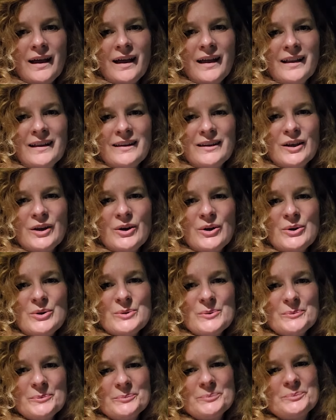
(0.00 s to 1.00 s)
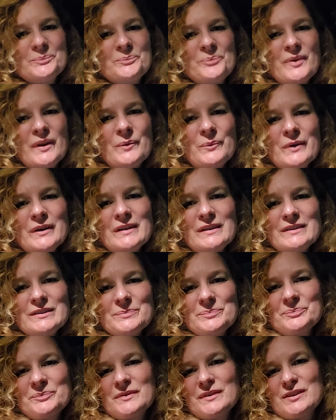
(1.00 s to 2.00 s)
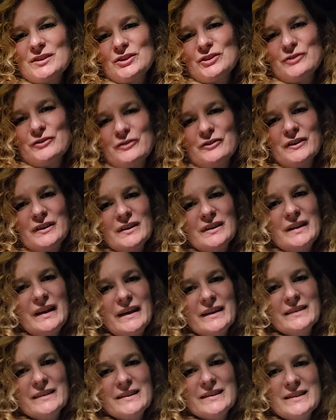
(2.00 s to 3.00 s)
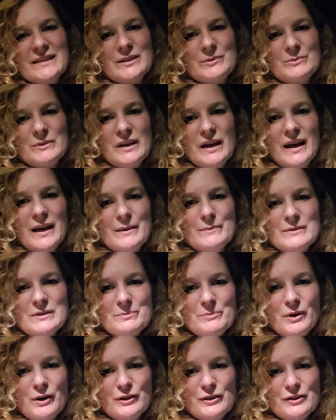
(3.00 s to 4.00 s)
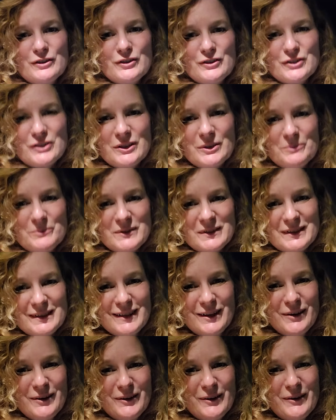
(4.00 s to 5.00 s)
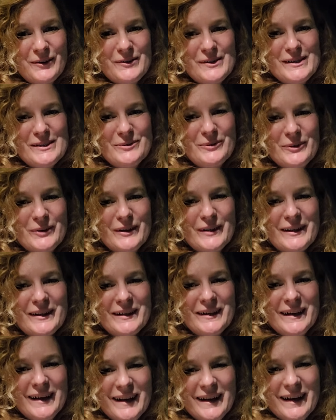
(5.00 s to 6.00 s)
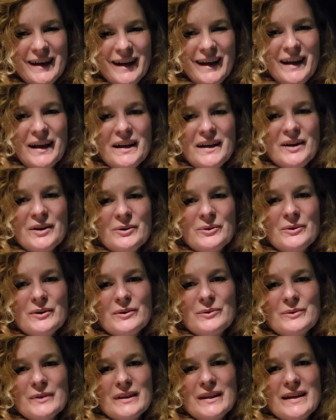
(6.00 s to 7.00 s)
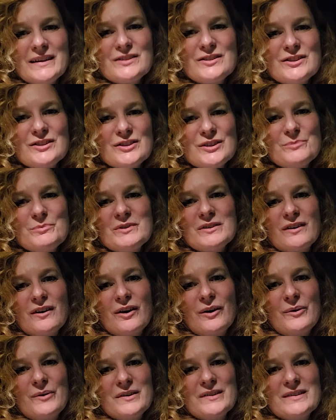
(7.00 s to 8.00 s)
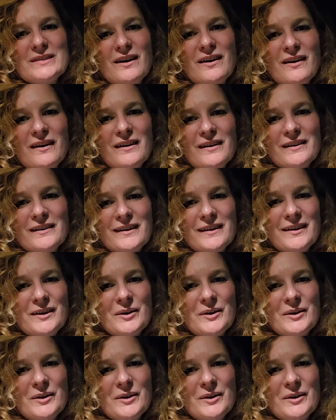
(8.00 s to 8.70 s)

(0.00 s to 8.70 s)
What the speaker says: Hello. Well, do you feel like that sometimes partnerships don't always work? Well, relationships are always hard.